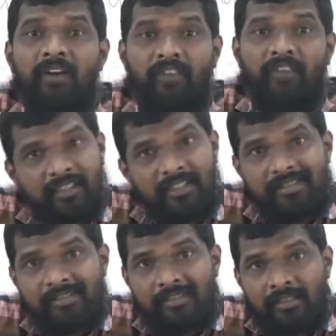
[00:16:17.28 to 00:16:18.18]

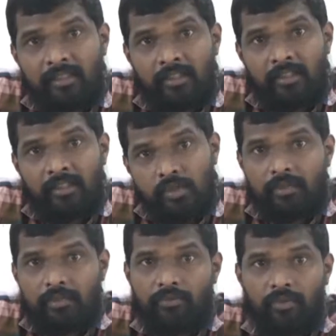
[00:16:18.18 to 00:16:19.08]
factors used
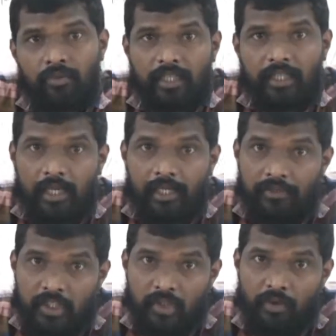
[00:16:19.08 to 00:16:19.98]
for the
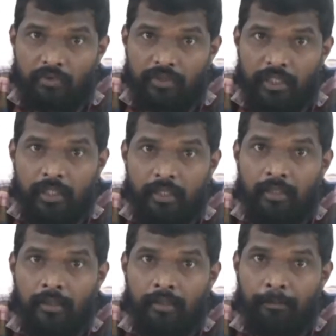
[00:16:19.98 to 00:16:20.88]
cultivation of the
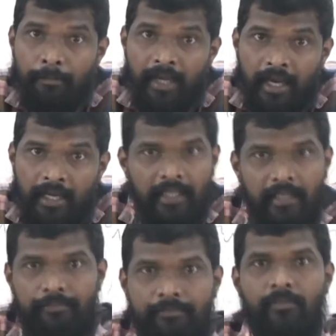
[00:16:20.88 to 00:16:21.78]
paddy.
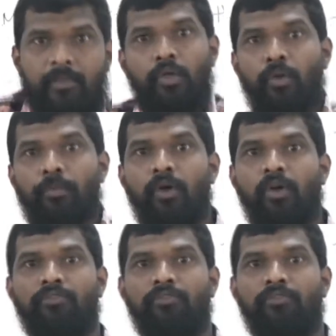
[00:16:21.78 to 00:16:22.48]
I hope all of you